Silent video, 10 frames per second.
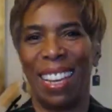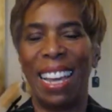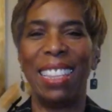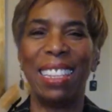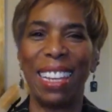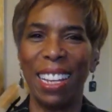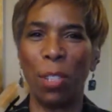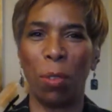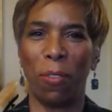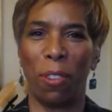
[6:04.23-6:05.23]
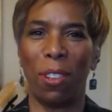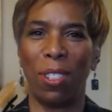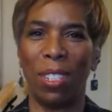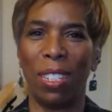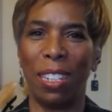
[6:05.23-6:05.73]
And the legs
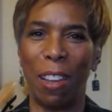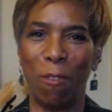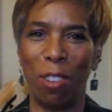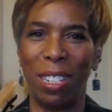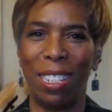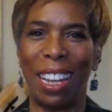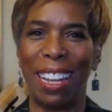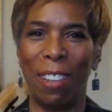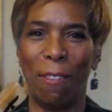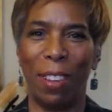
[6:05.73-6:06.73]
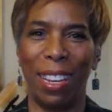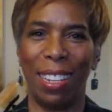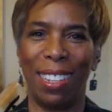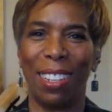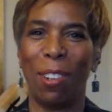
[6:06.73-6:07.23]
refers to leverage,
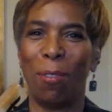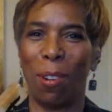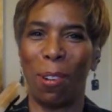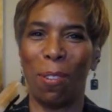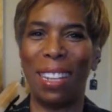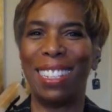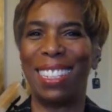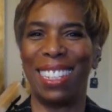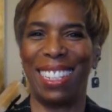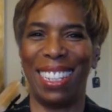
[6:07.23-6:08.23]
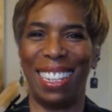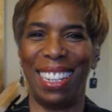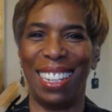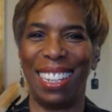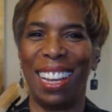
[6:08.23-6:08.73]
elevate, grow, and
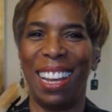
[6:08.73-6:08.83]
succeed.